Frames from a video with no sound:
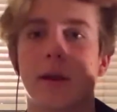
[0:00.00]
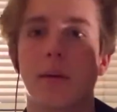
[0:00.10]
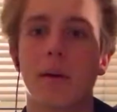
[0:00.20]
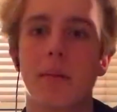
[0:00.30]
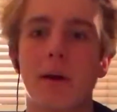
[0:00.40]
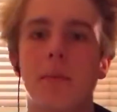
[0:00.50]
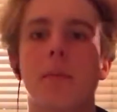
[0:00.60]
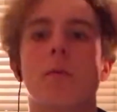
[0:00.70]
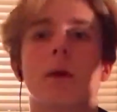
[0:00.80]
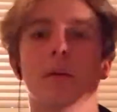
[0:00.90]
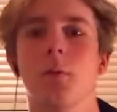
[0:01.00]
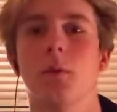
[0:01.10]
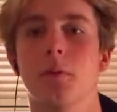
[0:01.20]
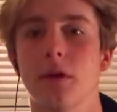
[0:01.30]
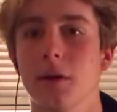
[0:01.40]
When
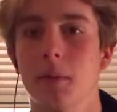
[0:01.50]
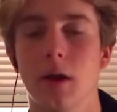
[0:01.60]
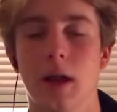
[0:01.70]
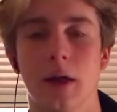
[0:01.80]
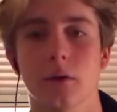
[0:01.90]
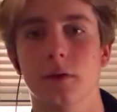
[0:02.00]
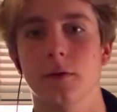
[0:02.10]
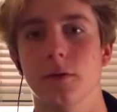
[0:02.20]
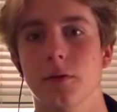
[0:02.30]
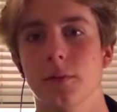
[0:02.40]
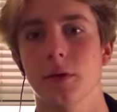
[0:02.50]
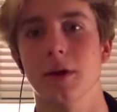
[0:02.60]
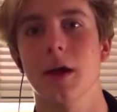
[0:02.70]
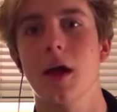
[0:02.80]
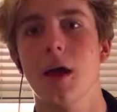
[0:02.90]
we're talking about analysis of this book,
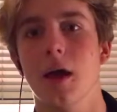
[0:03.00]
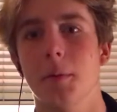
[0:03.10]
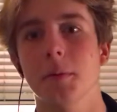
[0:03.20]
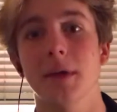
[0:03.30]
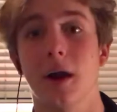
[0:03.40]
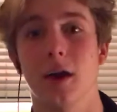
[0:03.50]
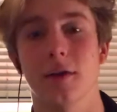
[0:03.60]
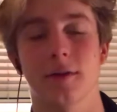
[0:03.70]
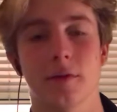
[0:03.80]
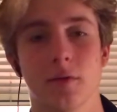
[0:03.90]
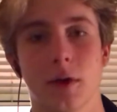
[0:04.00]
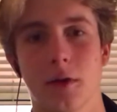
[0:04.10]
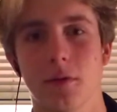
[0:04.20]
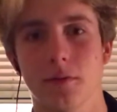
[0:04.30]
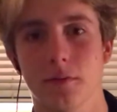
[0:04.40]
I'm gonna be honest. I
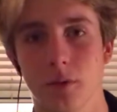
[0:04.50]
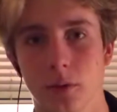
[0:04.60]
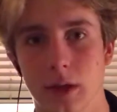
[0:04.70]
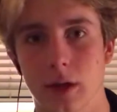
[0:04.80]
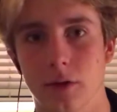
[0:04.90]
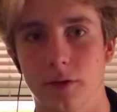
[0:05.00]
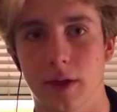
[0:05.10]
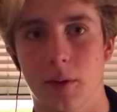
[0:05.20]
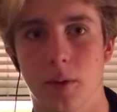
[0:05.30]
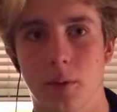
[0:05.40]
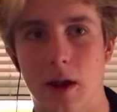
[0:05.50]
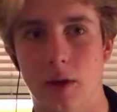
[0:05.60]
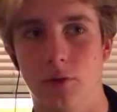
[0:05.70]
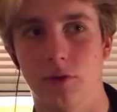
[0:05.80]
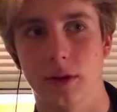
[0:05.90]
don't fully understand what
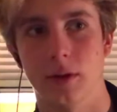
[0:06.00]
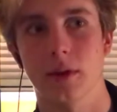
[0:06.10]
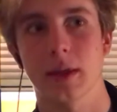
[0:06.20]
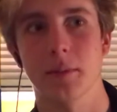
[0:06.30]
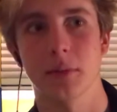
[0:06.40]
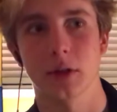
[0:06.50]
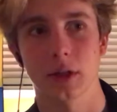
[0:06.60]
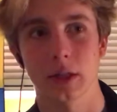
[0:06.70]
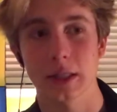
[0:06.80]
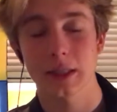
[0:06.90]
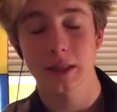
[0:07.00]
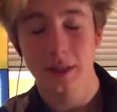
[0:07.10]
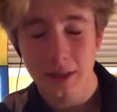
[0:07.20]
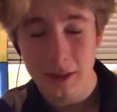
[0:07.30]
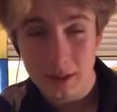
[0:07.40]
Ryuji
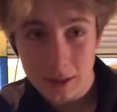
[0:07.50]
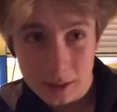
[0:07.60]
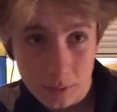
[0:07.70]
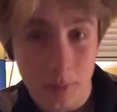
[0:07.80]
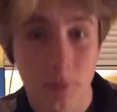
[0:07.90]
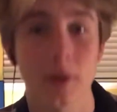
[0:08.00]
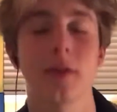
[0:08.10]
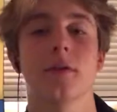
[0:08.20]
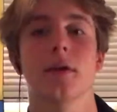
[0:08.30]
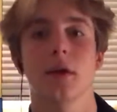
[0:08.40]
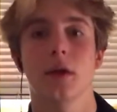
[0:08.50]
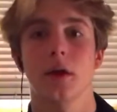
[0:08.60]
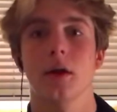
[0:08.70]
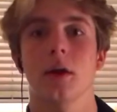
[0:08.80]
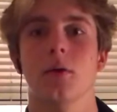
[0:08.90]
completely represents.
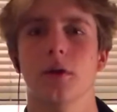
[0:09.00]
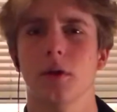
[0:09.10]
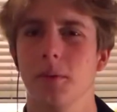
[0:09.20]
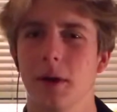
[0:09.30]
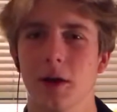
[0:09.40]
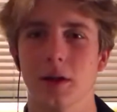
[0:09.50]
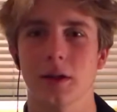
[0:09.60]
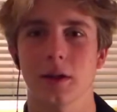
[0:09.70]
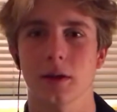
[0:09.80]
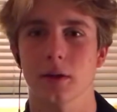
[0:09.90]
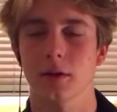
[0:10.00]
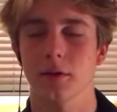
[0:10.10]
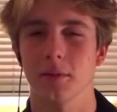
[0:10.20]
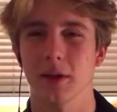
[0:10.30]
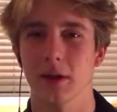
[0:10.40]
It was a little bit unclear to
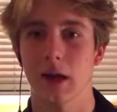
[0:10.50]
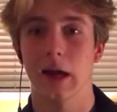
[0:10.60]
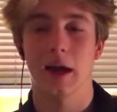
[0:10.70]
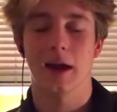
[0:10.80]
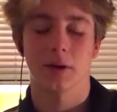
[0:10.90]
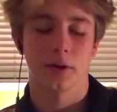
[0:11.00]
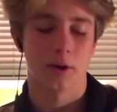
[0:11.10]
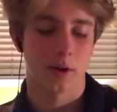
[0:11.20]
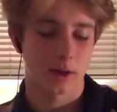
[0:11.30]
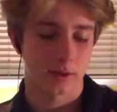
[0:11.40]
me. I don't know.